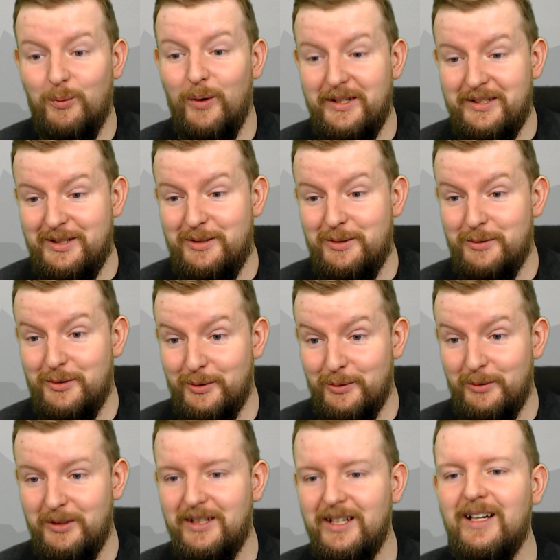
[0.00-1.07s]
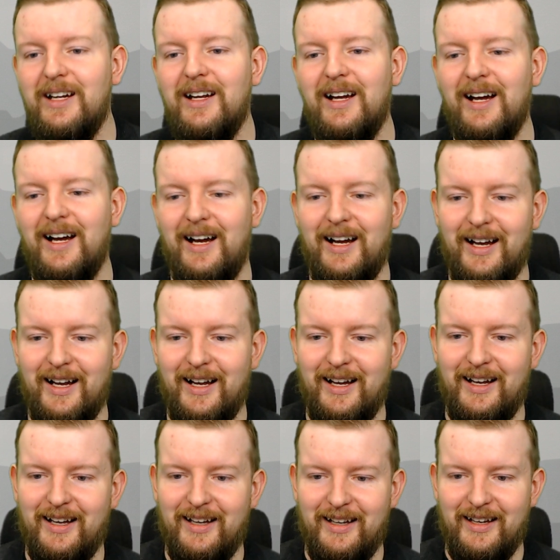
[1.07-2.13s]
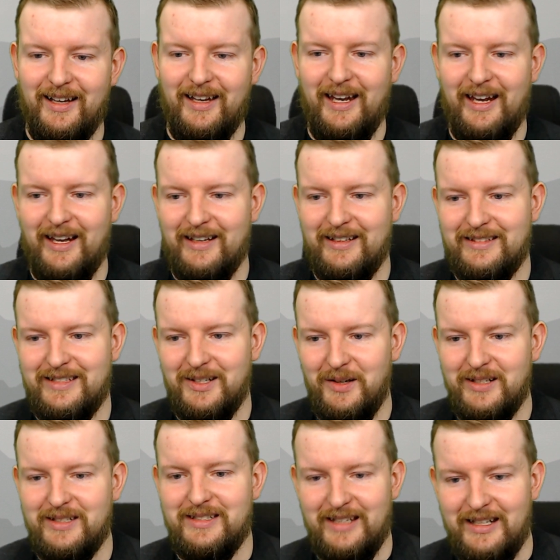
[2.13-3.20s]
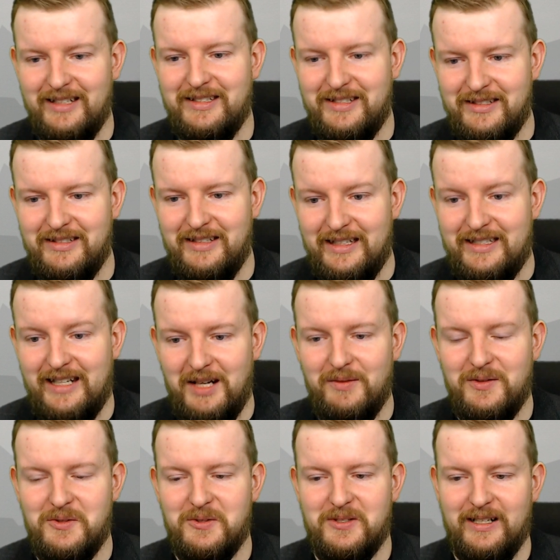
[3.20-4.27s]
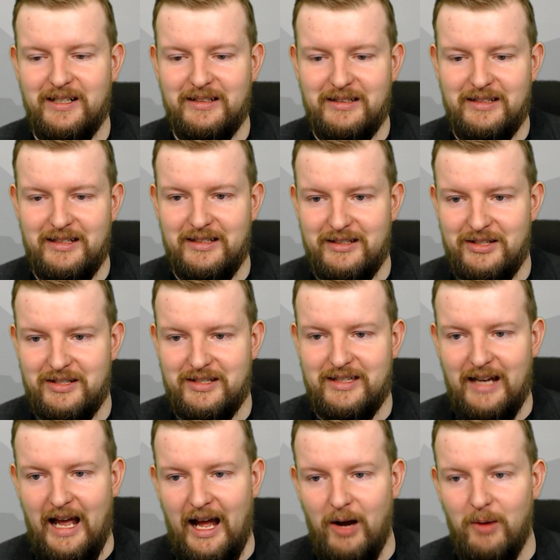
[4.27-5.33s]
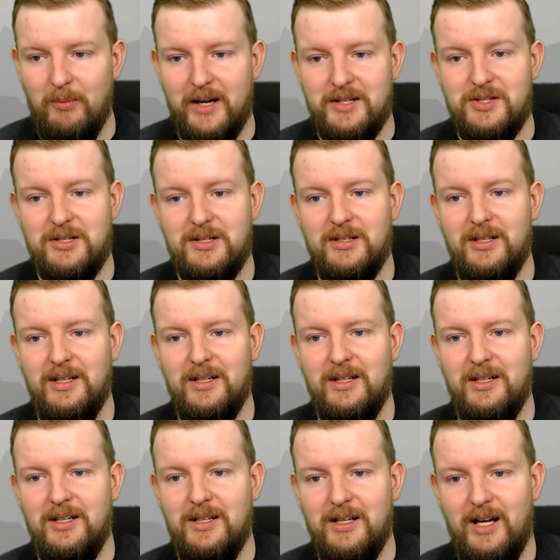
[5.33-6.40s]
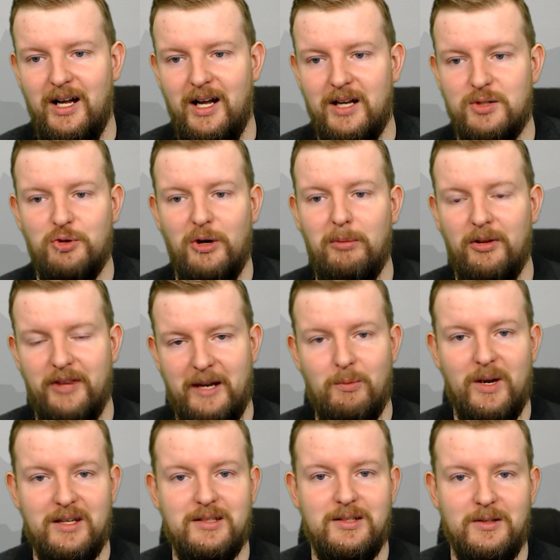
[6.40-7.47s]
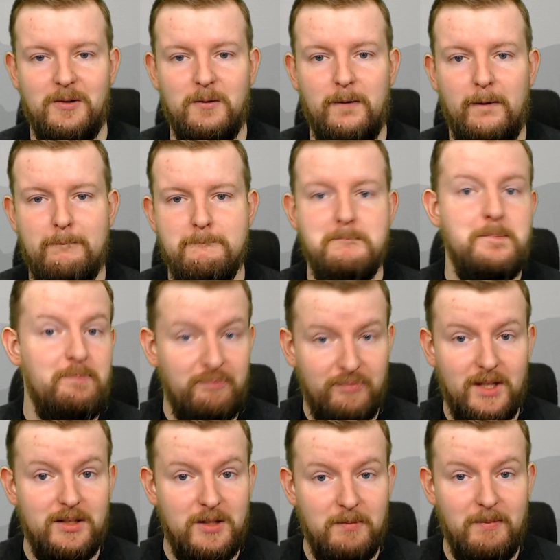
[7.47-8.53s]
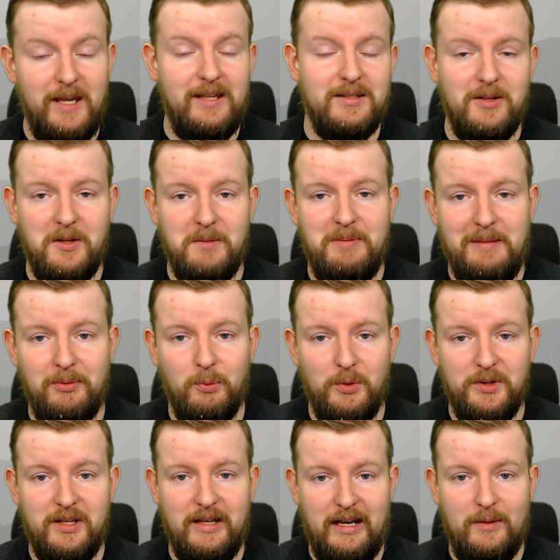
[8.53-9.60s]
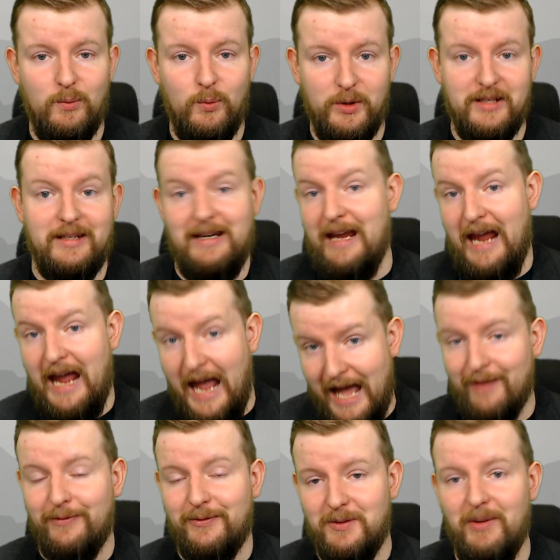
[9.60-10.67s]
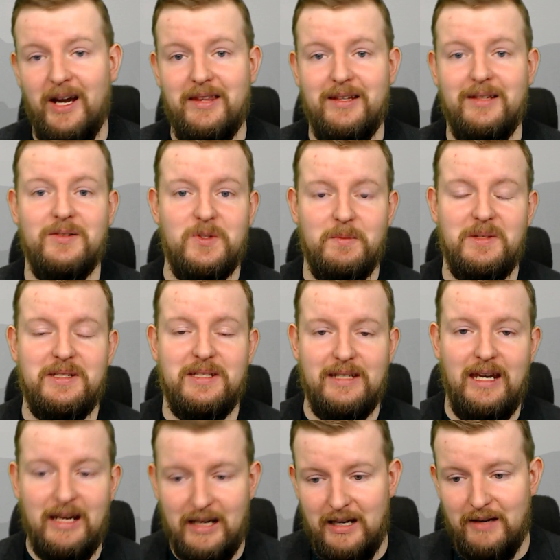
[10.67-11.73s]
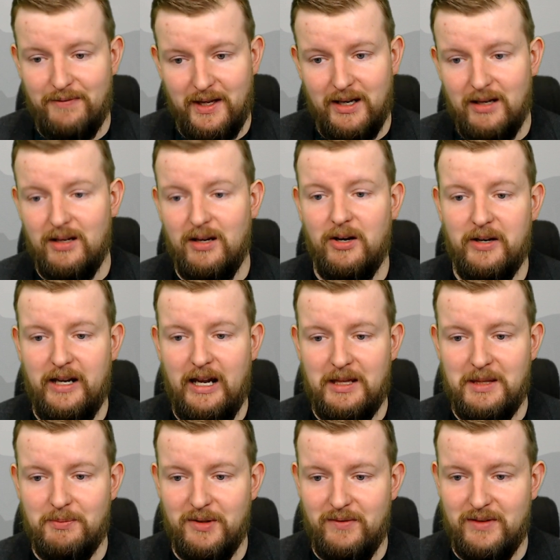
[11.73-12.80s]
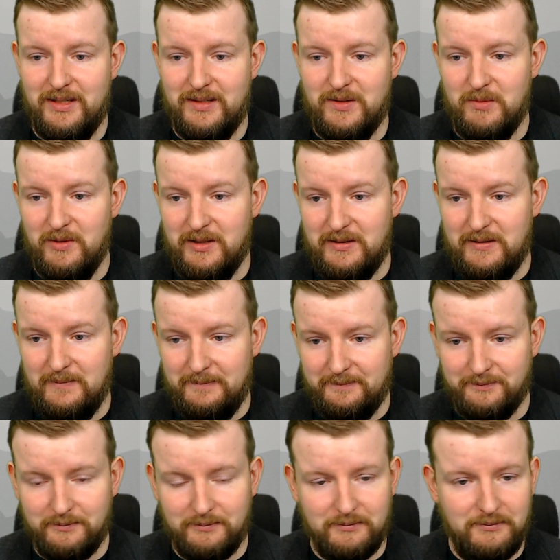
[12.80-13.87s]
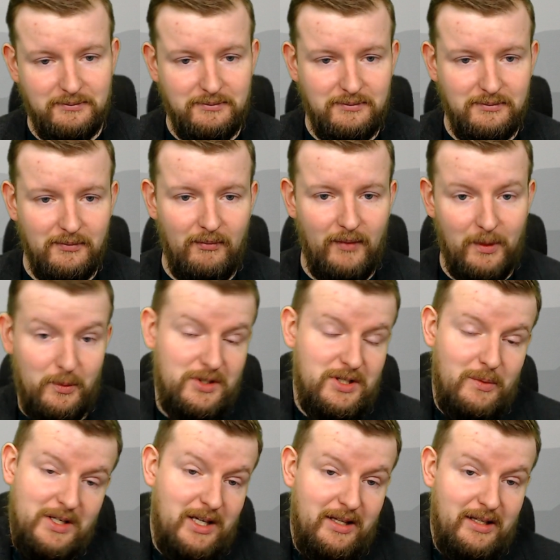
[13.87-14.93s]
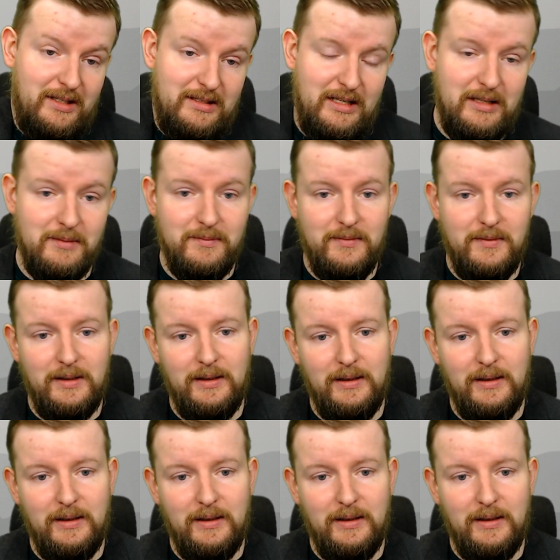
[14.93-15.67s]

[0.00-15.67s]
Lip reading: What did you do? And so it's kind of interesting that just how much trouble they went to make it so that people wouldn't have to buy the instruments again if they already had the previous instruments, which I think is neat.